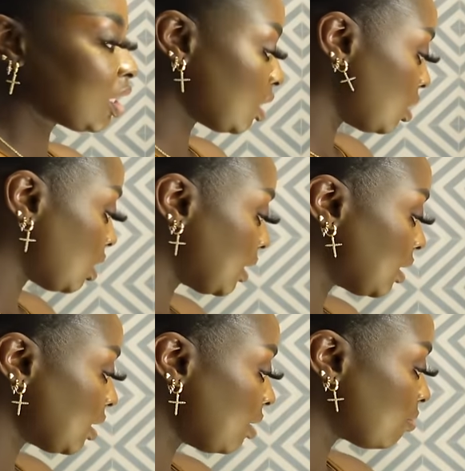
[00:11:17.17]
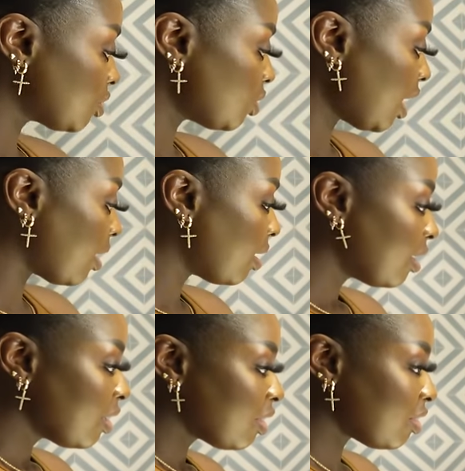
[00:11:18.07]
And let's see, so yeah,
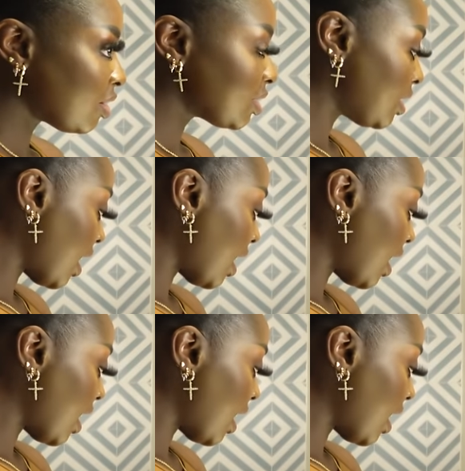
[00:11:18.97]
there's